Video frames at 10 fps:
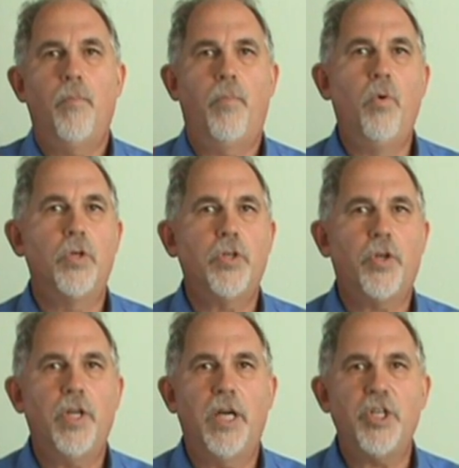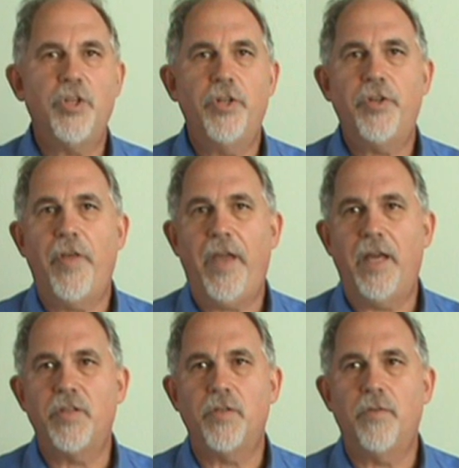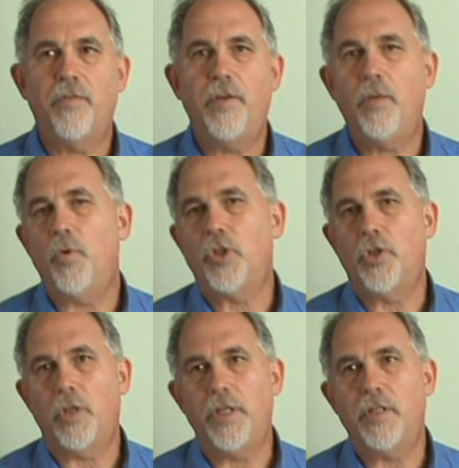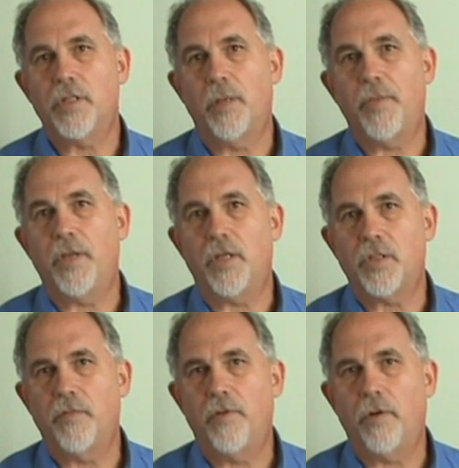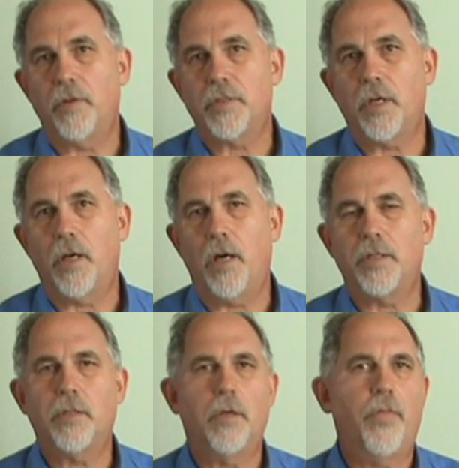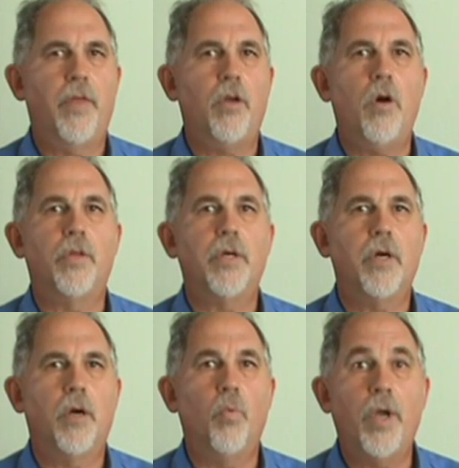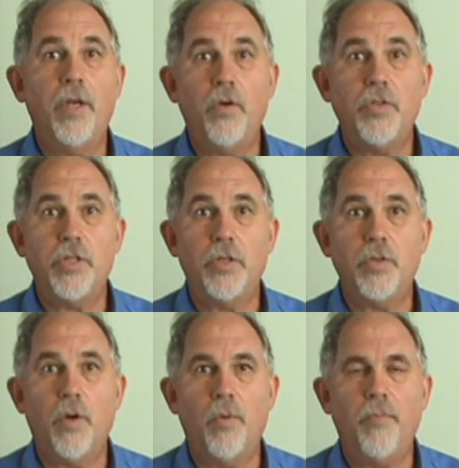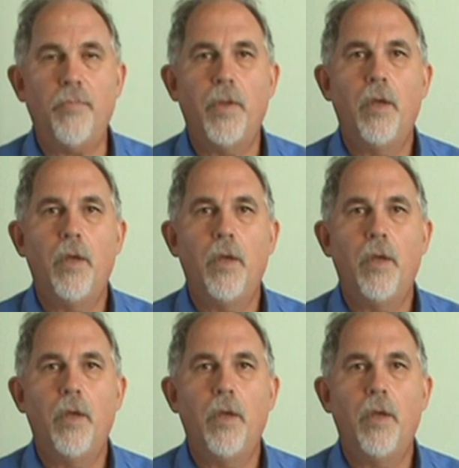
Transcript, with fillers: poor circulation into the hands and the feet, which could lead to something as severe as a, uh, a, a thing called uh, Raynaud's syndrome.